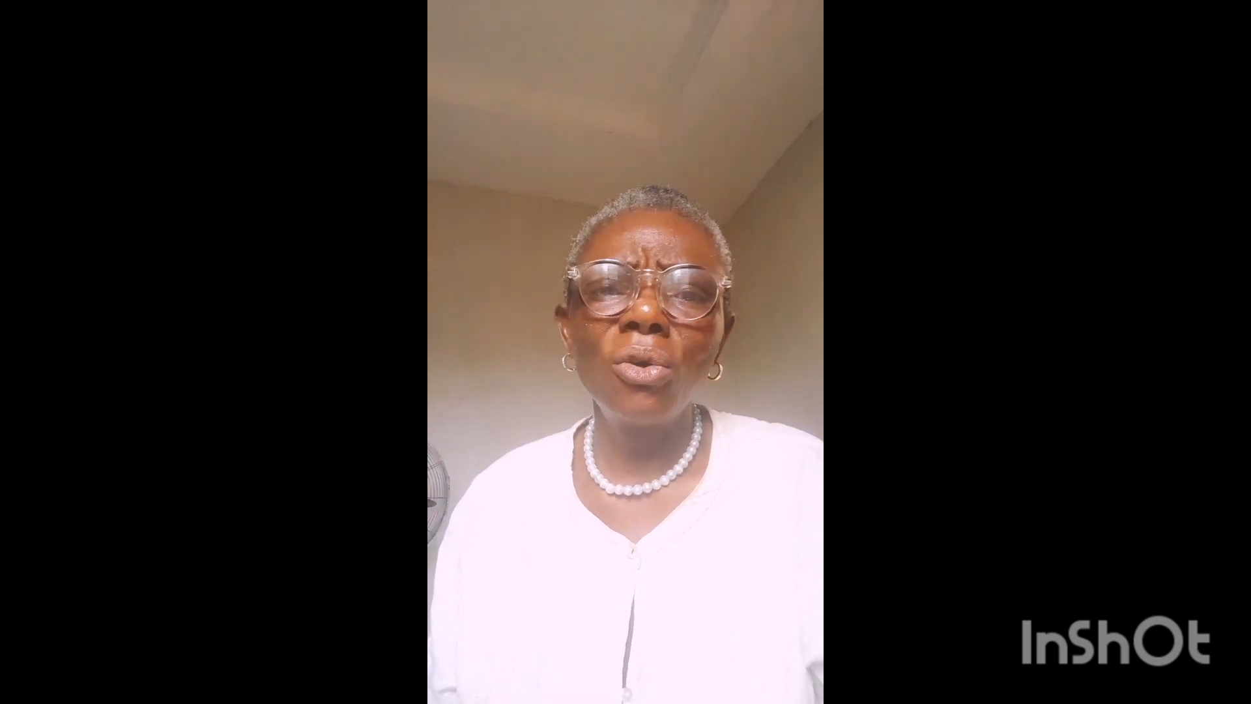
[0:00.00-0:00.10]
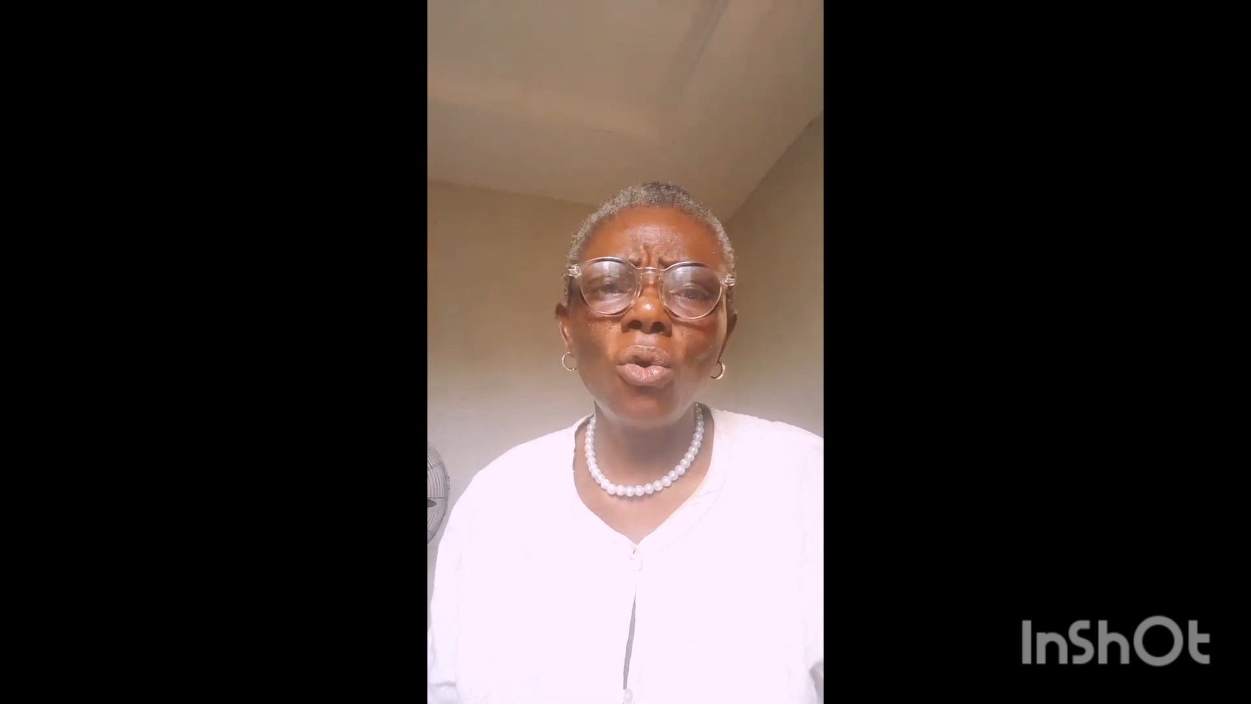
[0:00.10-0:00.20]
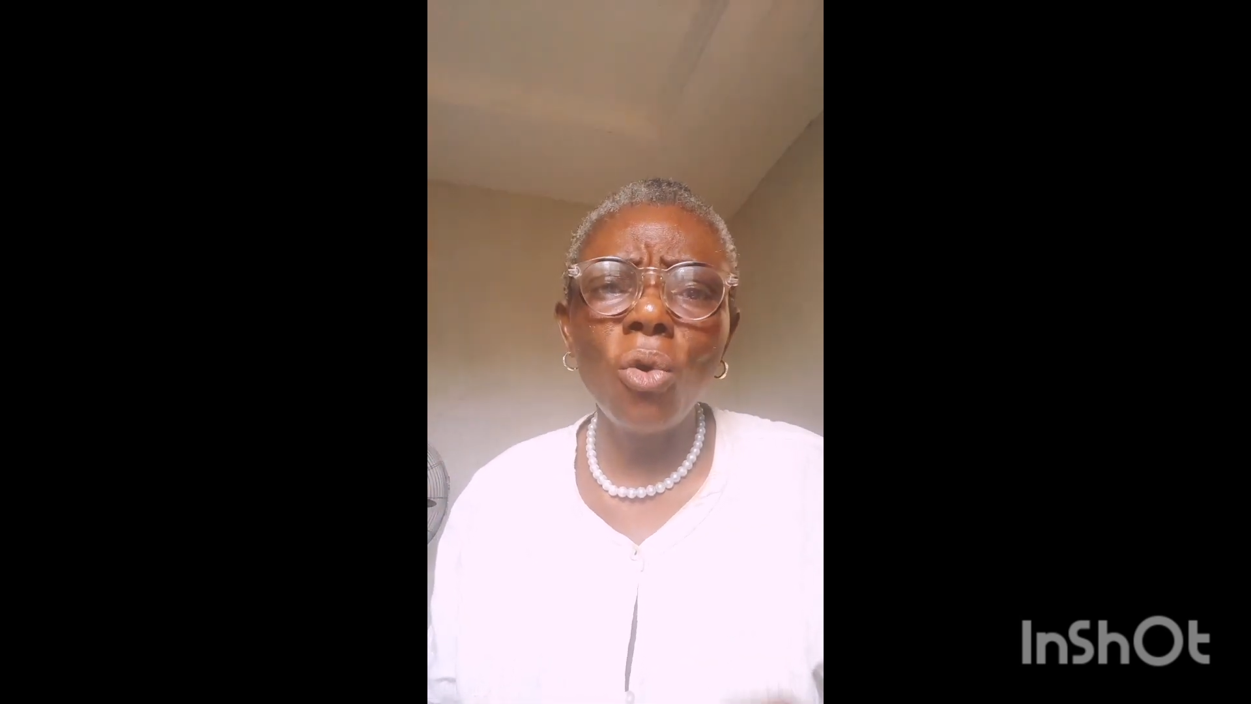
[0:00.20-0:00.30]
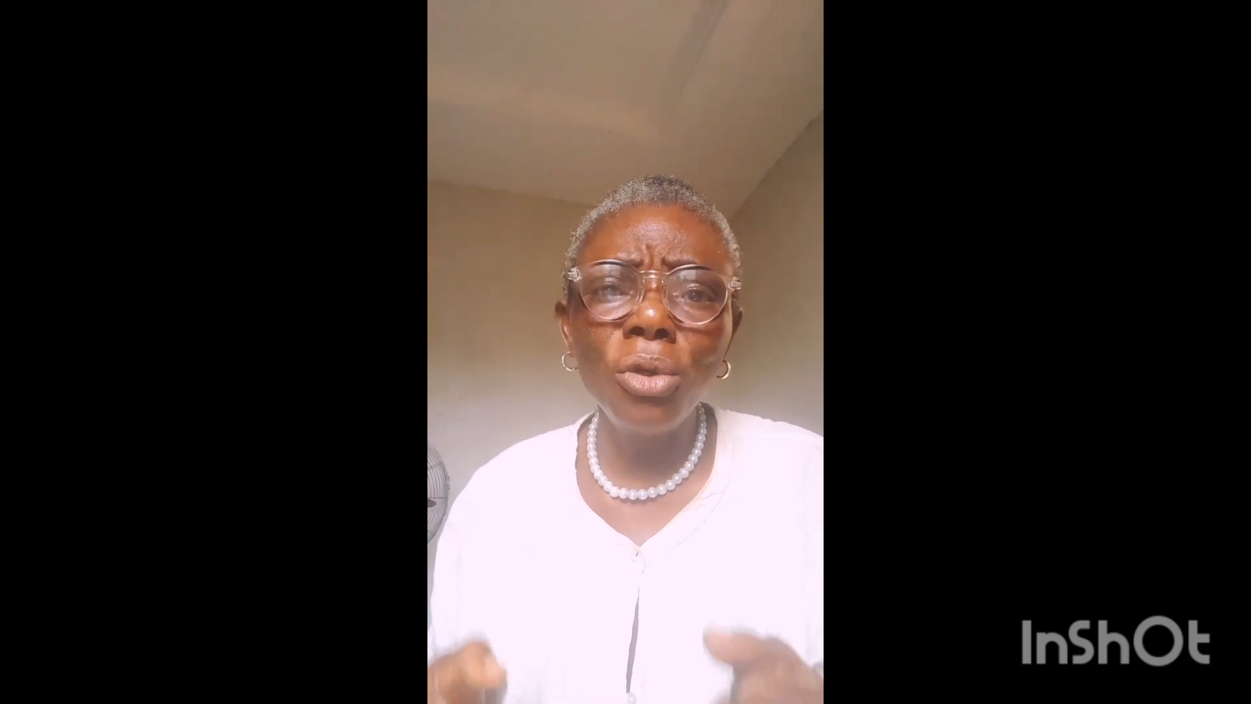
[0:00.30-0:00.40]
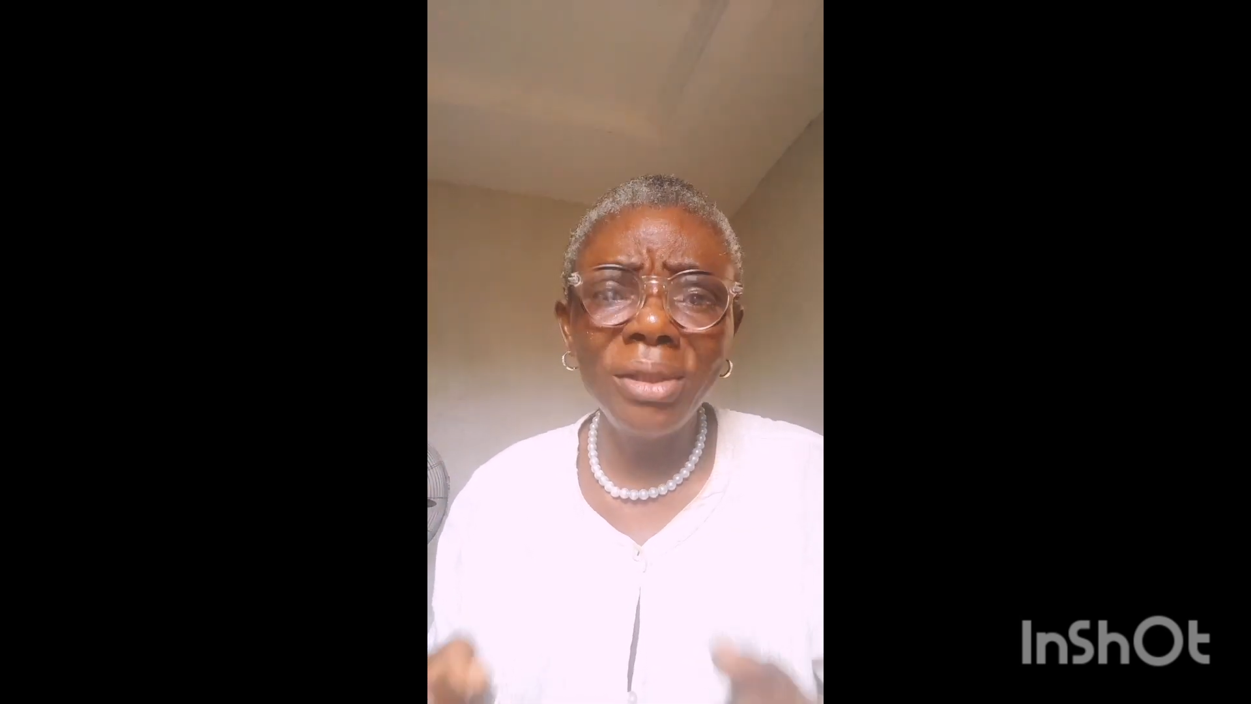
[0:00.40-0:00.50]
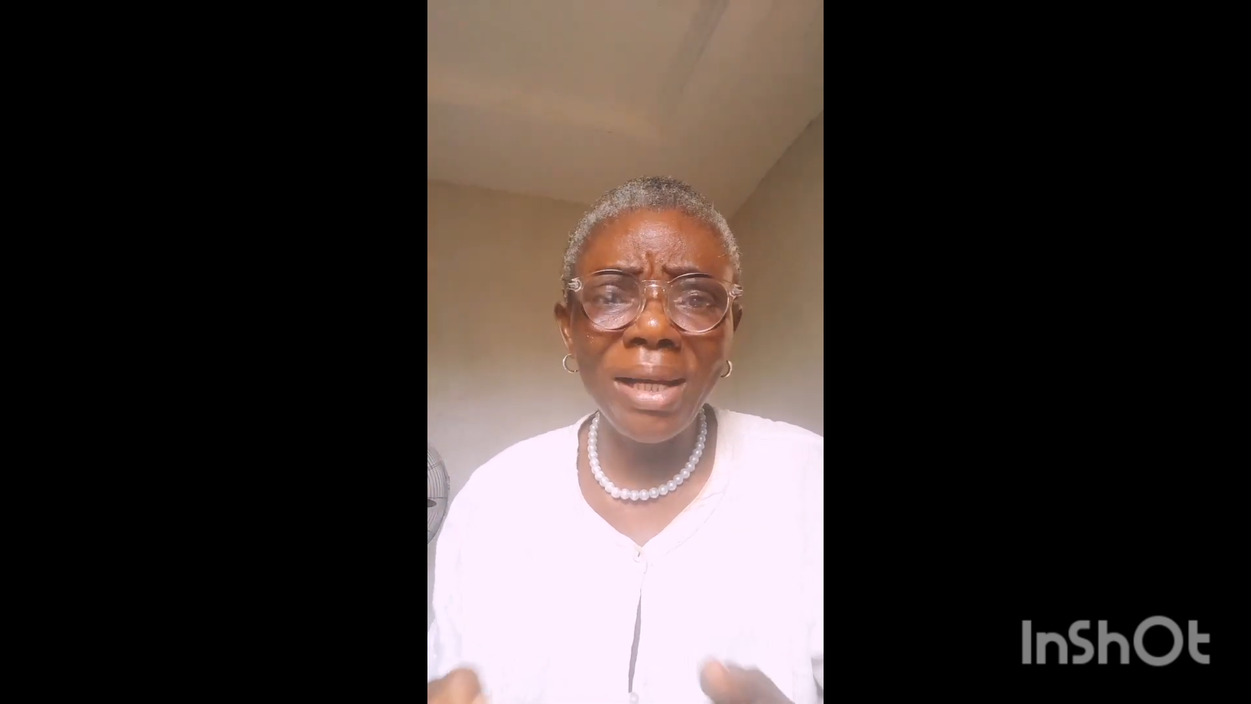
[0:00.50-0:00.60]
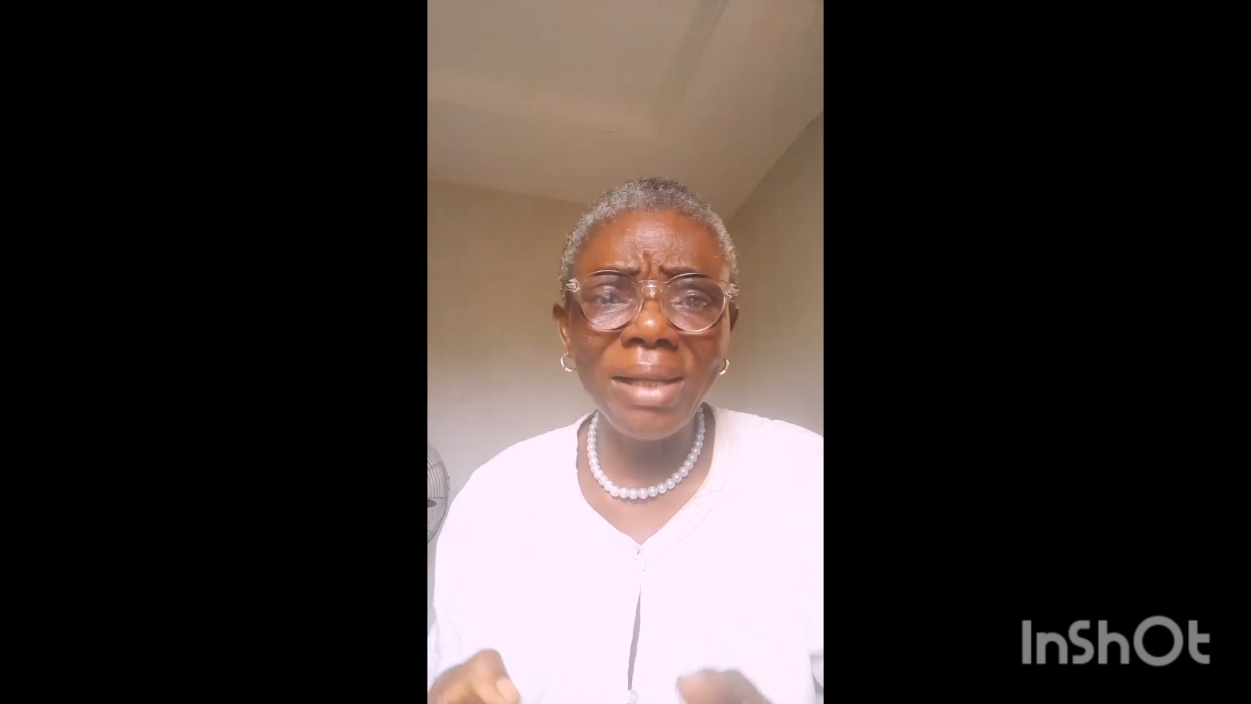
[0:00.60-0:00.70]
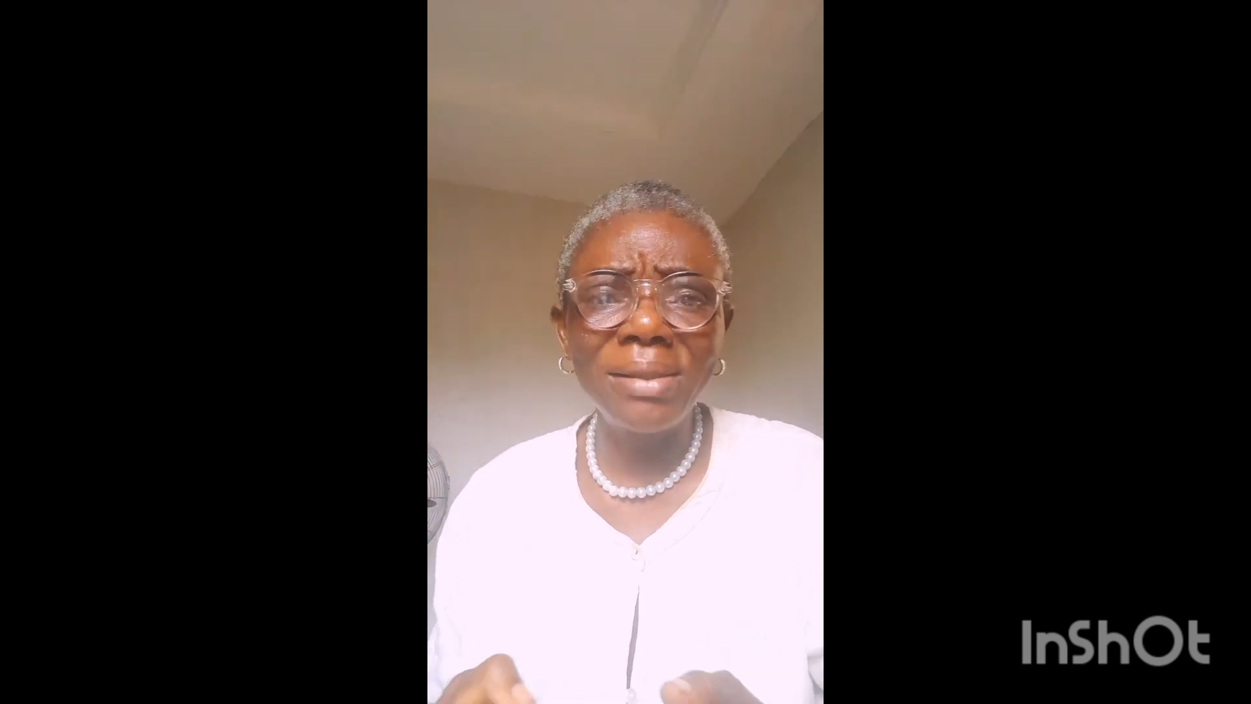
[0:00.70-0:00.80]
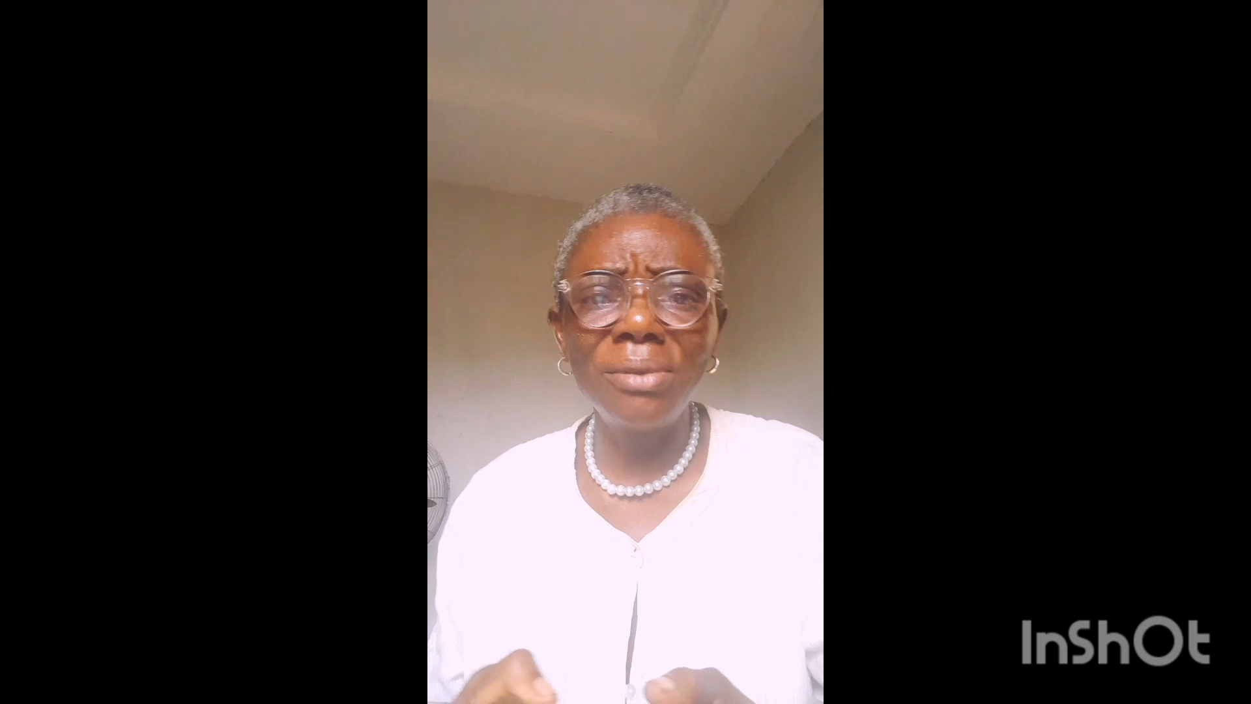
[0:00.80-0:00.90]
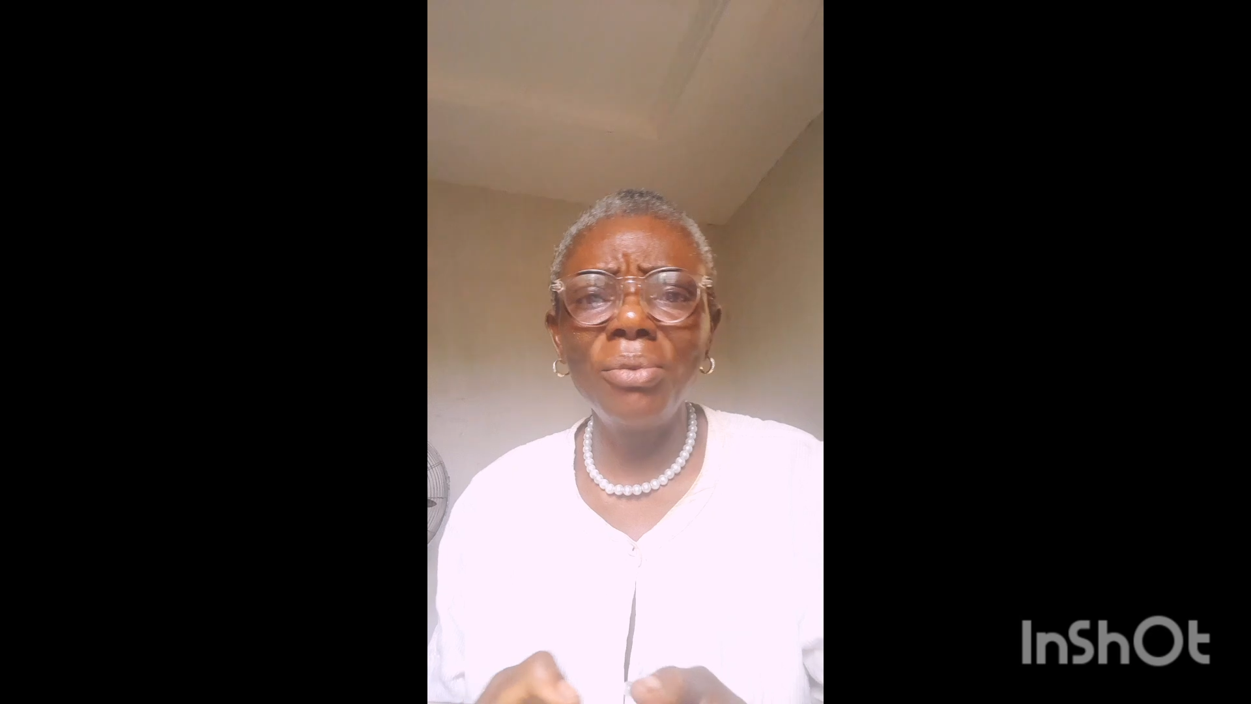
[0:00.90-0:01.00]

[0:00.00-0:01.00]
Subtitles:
coldness.